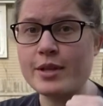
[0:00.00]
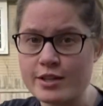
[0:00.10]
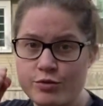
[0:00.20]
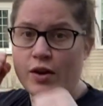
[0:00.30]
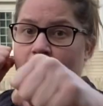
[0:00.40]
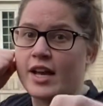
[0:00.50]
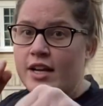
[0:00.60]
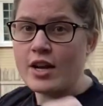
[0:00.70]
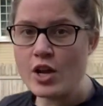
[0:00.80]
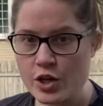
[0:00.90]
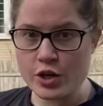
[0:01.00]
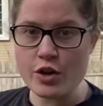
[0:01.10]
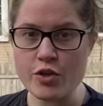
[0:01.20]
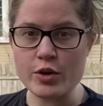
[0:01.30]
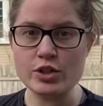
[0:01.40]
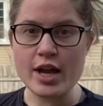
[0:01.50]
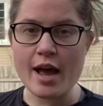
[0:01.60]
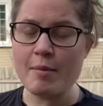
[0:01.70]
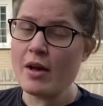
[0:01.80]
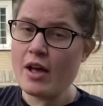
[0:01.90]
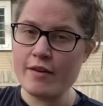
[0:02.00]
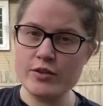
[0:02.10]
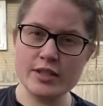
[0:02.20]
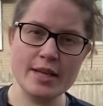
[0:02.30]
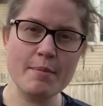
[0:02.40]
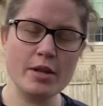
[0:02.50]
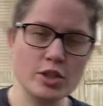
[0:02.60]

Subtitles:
front hand, you're going to throw a jab. If you see him punching the